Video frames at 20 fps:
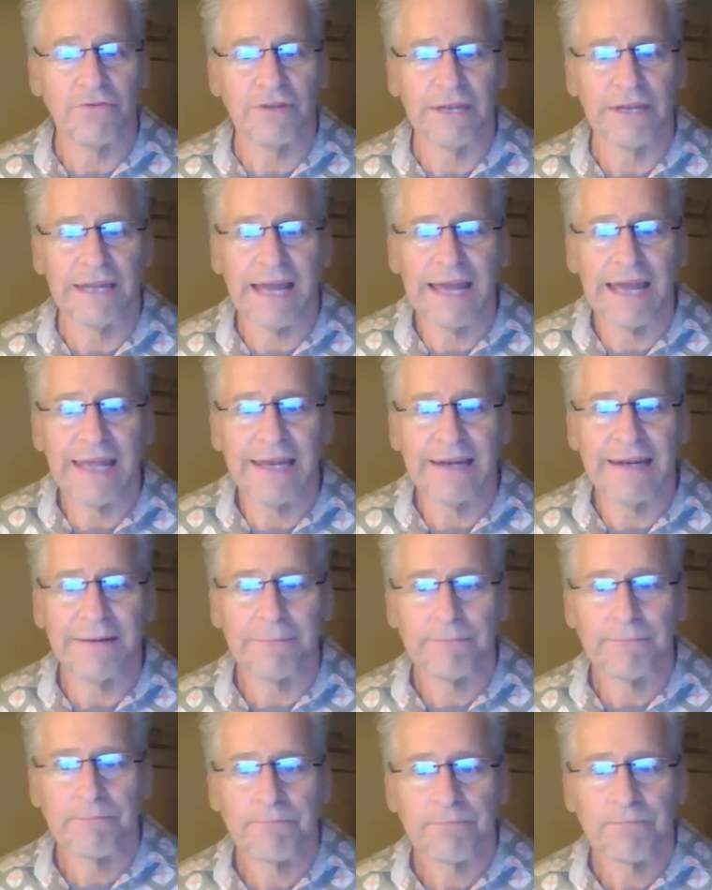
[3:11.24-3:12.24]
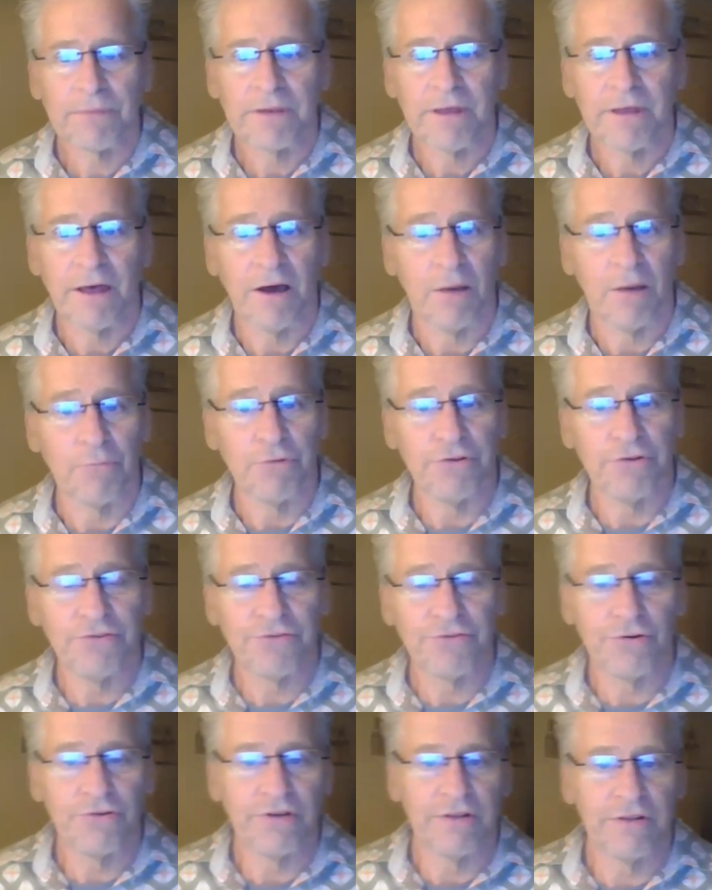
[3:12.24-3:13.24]
tonight,
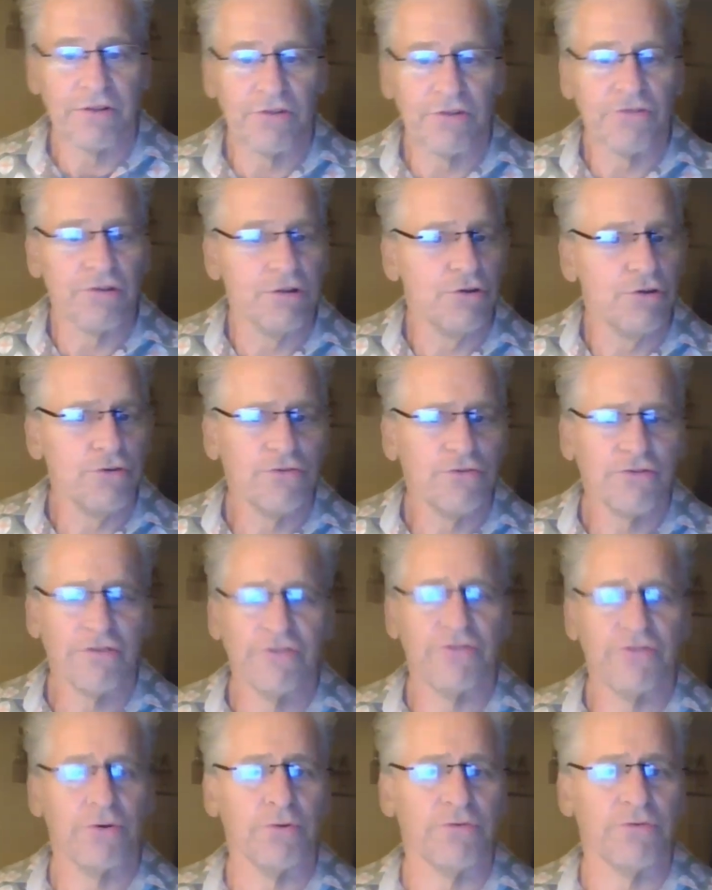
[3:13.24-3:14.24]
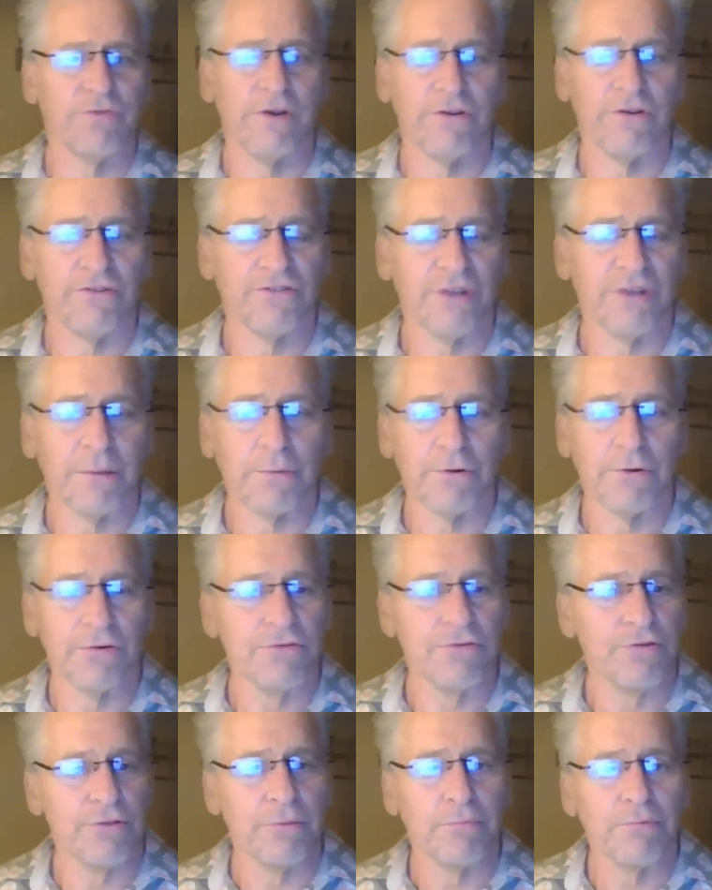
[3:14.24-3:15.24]
researching the solution. So it's very similar
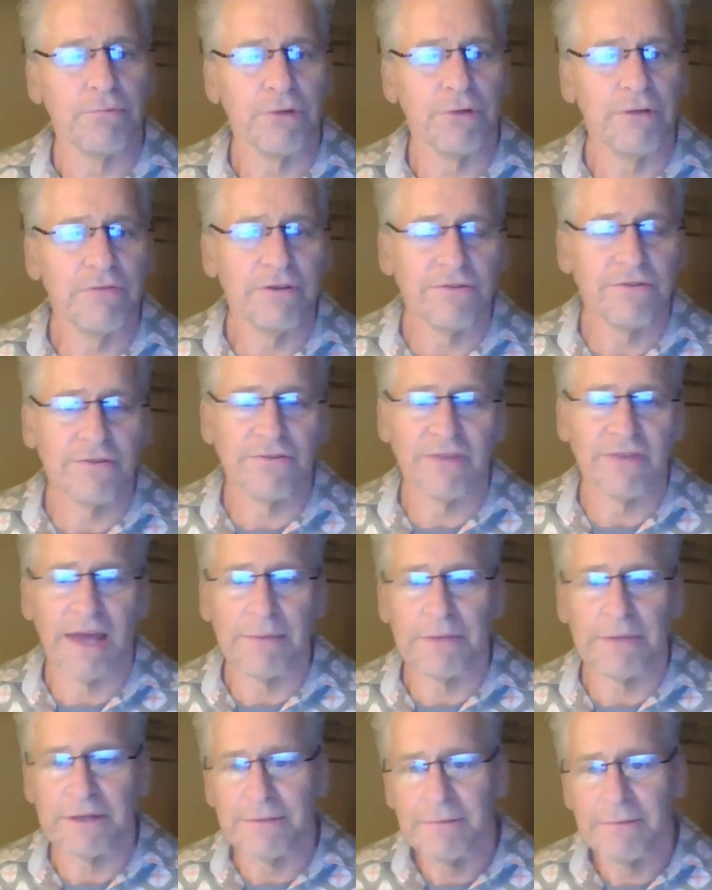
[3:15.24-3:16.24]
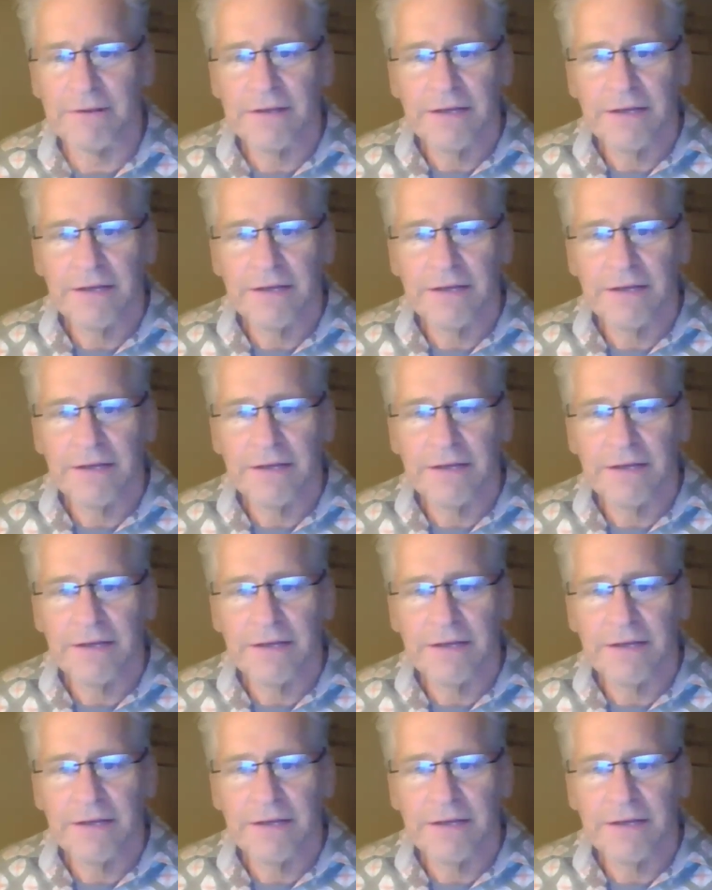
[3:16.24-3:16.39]
to the previous assignment,